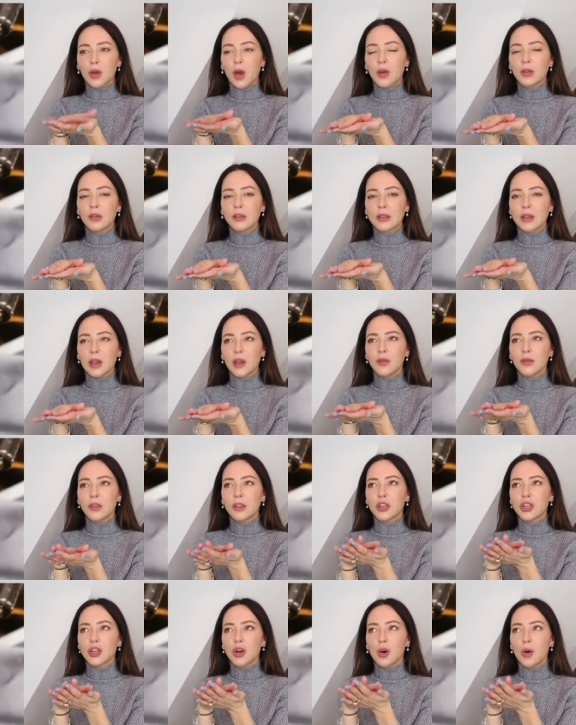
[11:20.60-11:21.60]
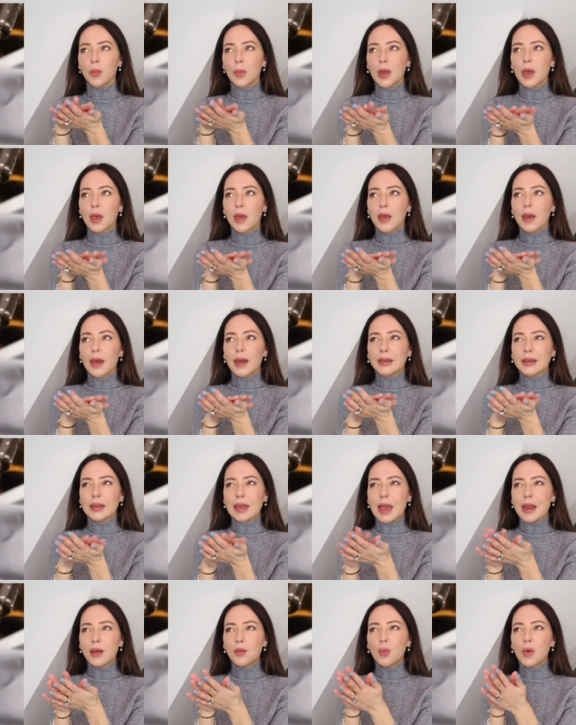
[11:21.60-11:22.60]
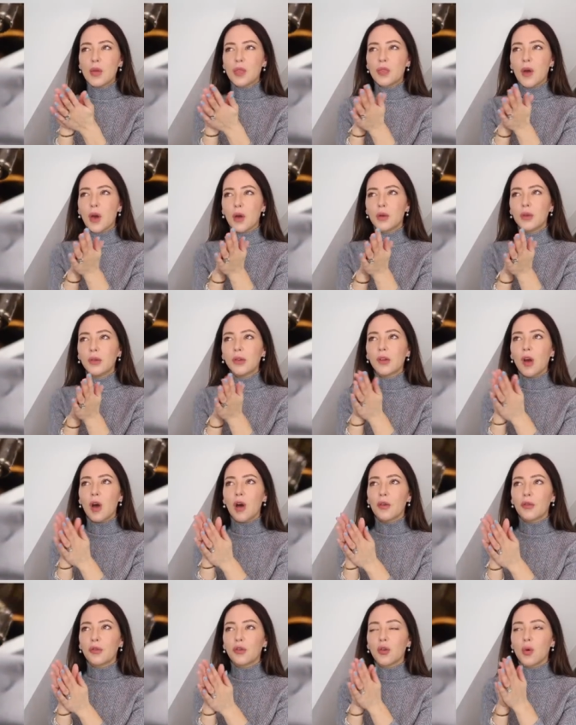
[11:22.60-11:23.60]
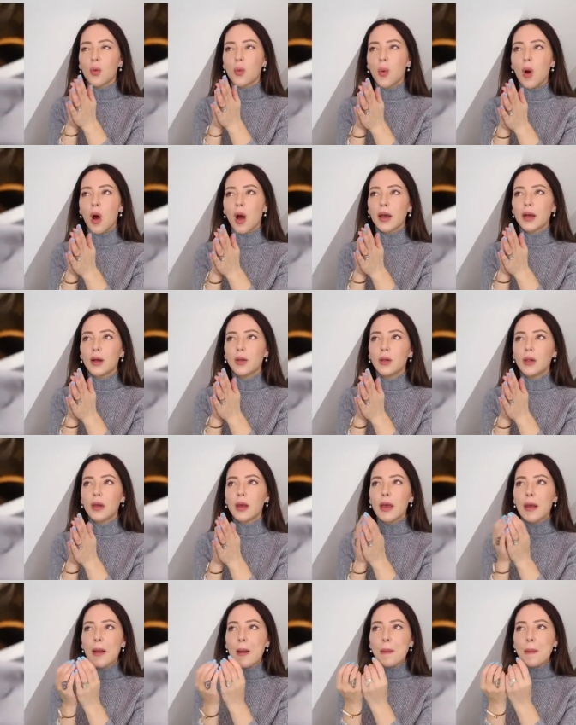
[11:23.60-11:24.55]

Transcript: a coating over the top, again with those after a while